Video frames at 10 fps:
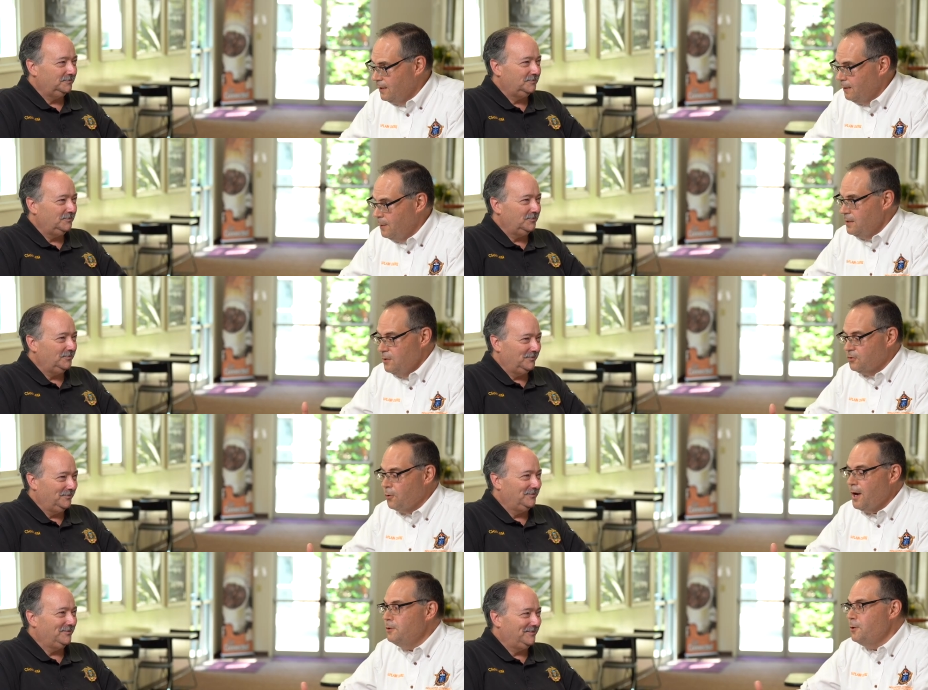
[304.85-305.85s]
Speaker 1: I mean, you're
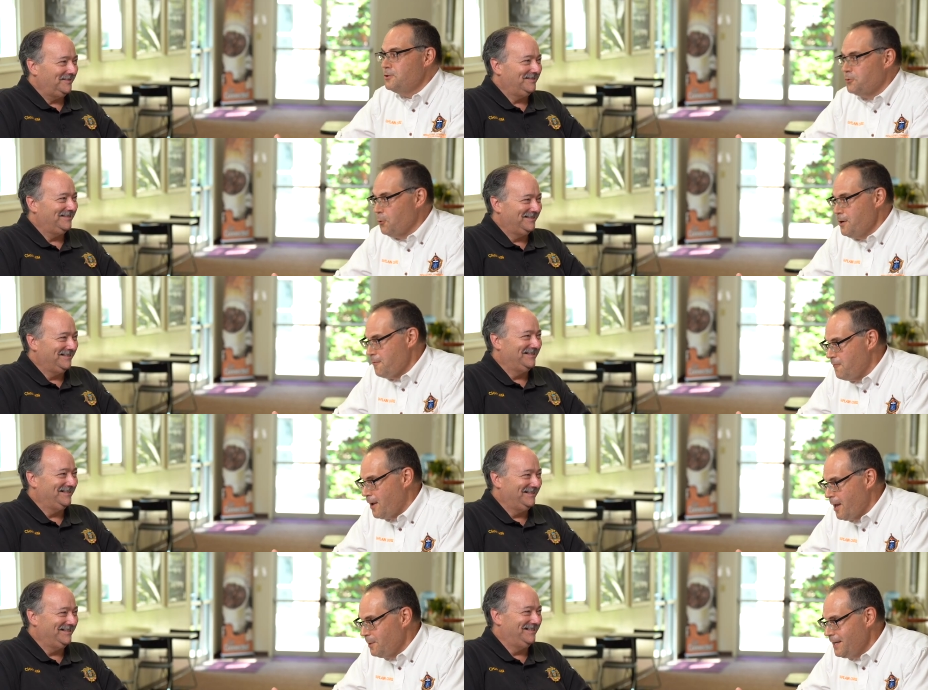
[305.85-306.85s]
trying to enjoy your
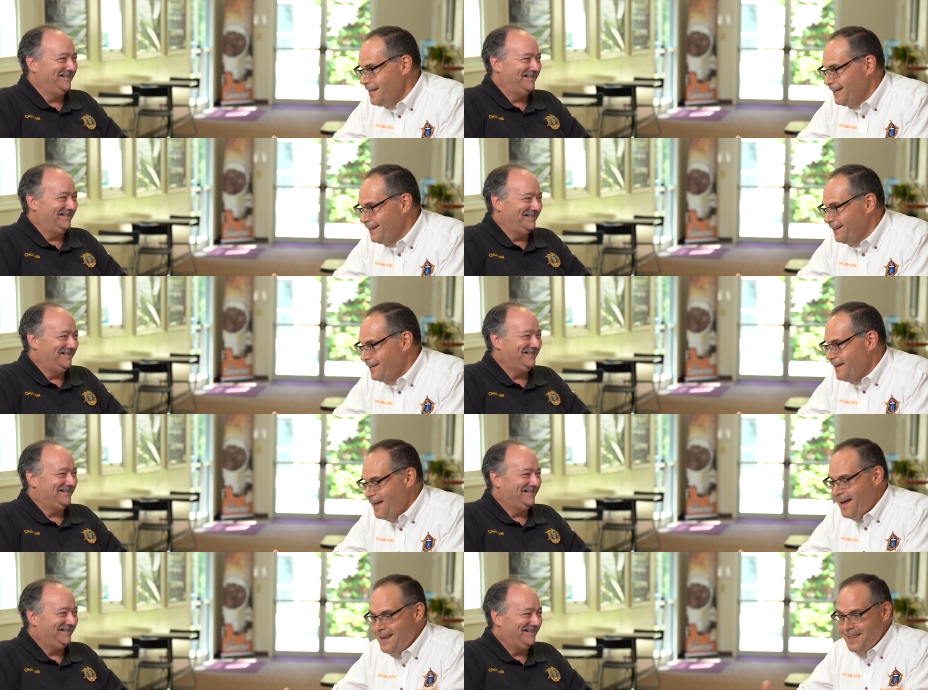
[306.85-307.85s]
family,
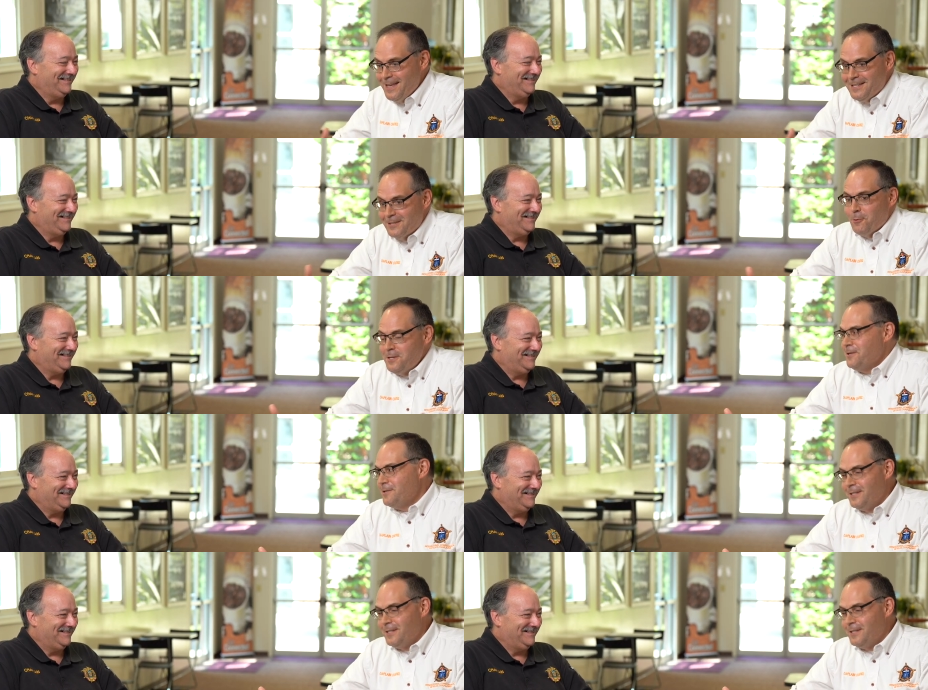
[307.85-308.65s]
and this is what you're